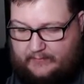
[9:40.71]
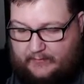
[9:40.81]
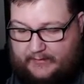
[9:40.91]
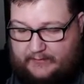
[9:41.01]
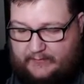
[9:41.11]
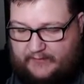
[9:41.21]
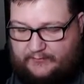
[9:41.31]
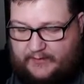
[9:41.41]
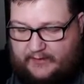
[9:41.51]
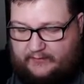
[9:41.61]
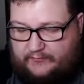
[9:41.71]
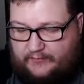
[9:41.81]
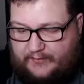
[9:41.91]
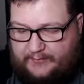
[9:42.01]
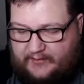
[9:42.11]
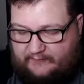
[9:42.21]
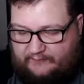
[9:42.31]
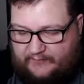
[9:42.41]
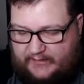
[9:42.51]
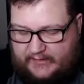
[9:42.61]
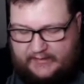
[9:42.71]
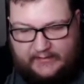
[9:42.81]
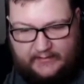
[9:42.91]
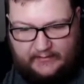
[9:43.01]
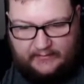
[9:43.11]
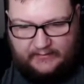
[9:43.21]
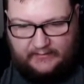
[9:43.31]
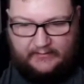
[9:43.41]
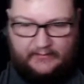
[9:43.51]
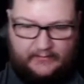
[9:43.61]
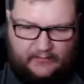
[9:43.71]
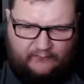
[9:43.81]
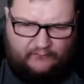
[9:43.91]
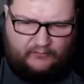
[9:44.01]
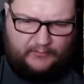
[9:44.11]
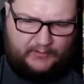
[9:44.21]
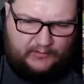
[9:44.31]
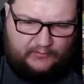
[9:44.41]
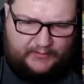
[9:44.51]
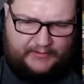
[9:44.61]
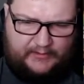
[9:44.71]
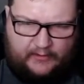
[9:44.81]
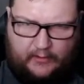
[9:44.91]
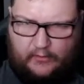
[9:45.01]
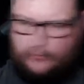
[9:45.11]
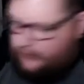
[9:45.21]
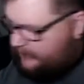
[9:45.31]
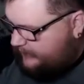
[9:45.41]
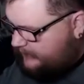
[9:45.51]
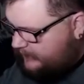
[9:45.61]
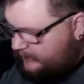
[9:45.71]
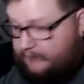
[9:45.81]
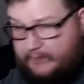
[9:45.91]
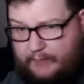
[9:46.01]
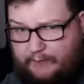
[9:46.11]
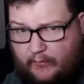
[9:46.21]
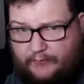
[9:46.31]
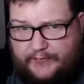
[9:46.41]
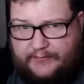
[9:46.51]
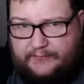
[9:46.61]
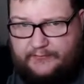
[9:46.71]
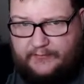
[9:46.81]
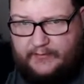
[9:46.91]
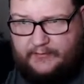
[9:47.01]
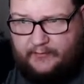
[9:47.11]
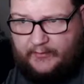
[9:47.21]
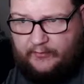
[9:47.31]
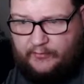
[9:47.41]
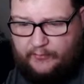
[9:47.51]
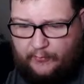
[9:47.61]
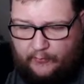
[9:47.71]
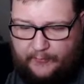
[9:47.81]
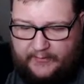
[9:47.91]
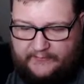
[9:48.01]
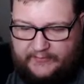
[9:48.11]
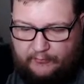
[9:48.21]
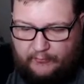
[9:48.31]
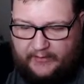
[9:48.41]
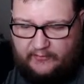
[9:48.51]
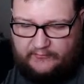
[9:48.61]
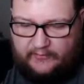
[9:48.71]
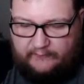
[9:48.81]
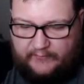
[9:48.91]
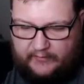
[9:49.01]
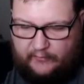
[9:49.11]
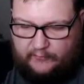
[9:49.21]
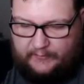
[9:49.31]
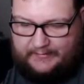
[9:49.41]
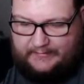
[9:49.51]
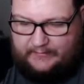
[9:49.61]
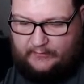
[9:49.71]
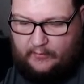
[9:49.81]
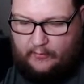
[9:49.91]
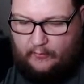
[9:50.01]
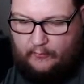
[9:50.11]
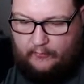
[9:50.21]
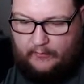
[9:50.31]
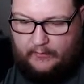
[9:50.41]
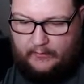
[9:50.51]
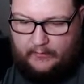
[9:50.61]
Oh, anyways, we got a Drapion V from a green code on Vivid Voltage. I know you can pull amazing rares on V codes, but I didn't know